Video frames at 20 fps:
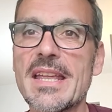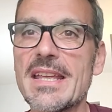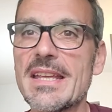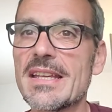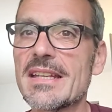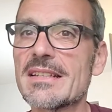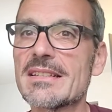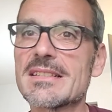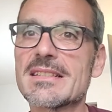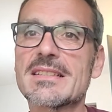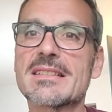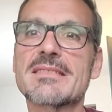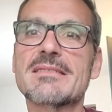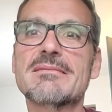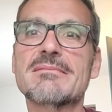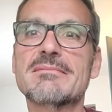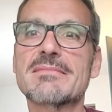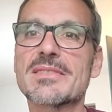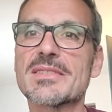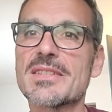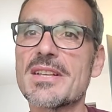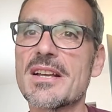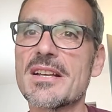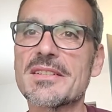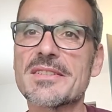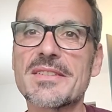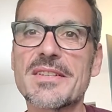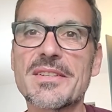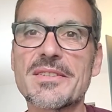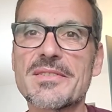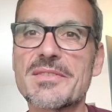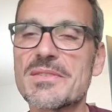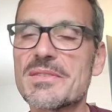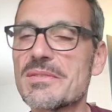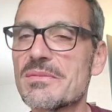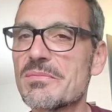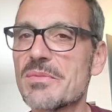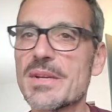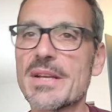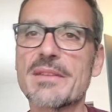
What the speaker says: eggs, sausage,